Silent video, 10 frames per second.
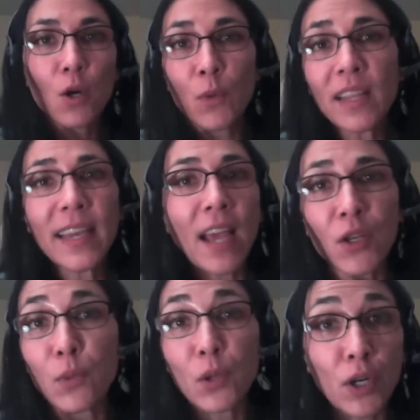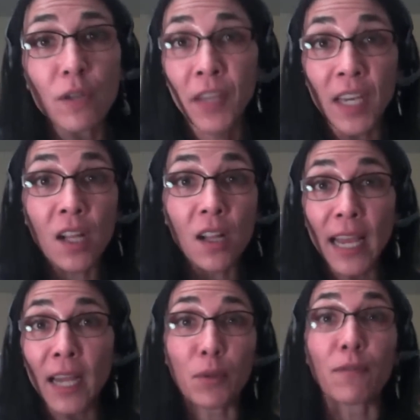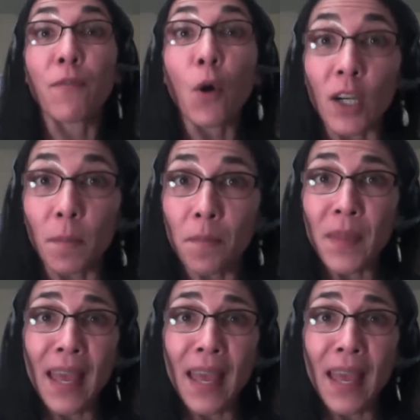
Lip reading: really how you look, feel, and perform.